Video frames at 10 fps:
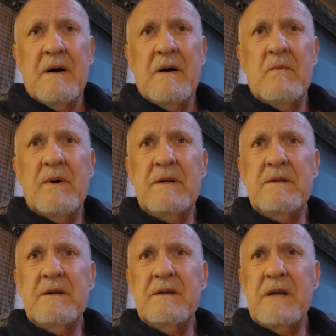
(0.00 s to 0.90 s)
What he
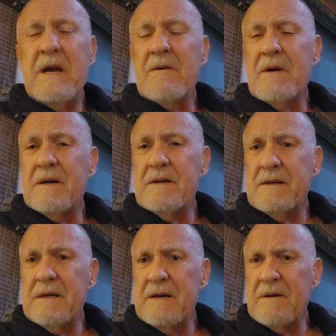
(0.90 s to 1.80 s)
did, Eric
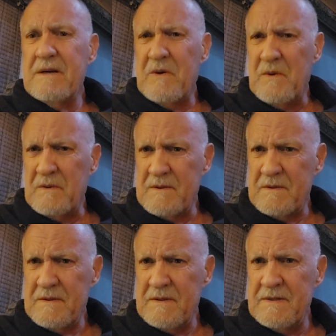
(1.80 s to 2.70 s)

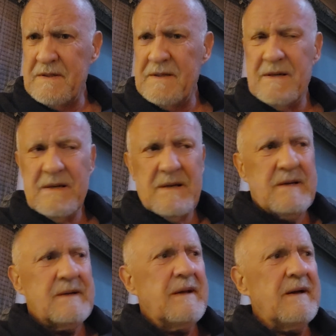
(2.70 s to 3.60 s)
Holder, is it?
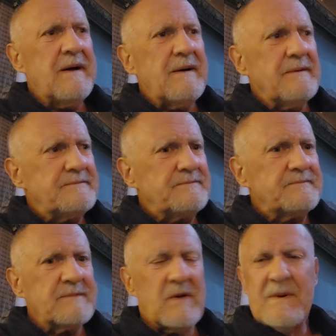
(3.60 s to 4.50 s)
Yeah,
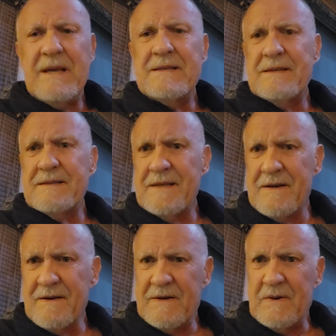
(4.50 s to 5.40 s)
the racist
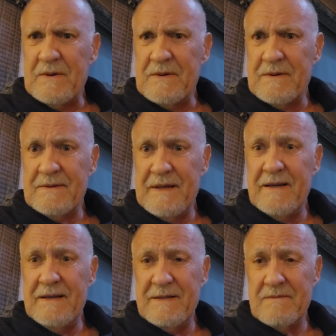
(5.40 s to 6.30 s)
Eric Holder. Yeah,
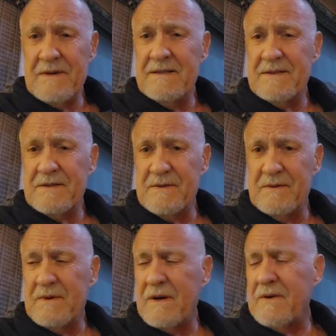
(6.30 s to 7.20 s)
he's a racist
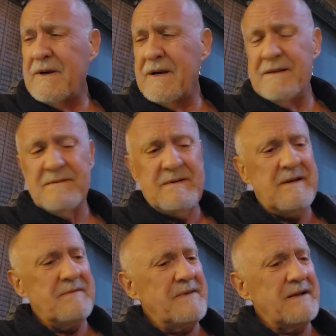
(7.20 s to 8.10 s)
dude, all right.
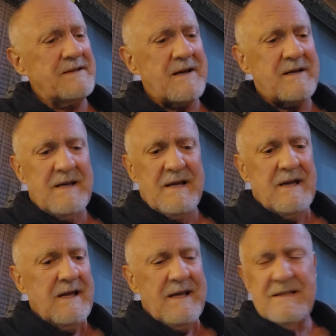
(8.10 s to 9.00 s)

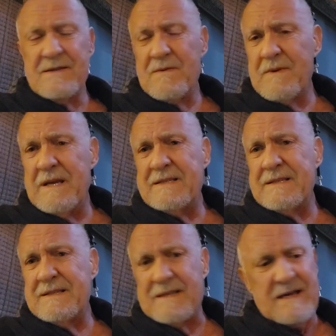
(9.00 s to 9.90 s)
He's a
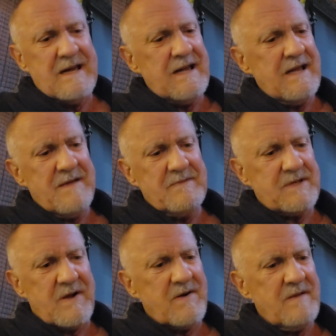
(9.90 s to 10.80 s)
racist guy. I'm
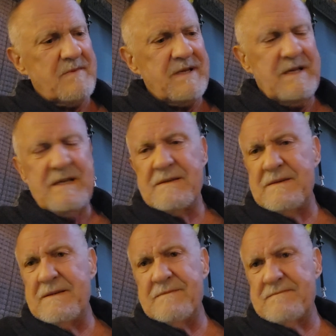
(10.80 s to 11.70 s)
sorry, but
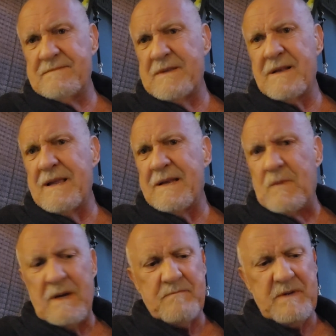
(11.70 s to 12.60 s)
he doesn't like
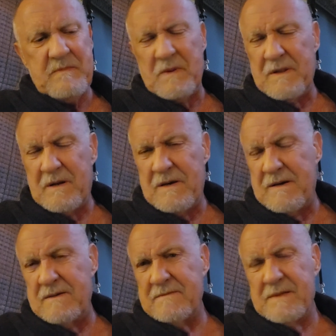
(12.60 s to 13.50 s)
white people at all.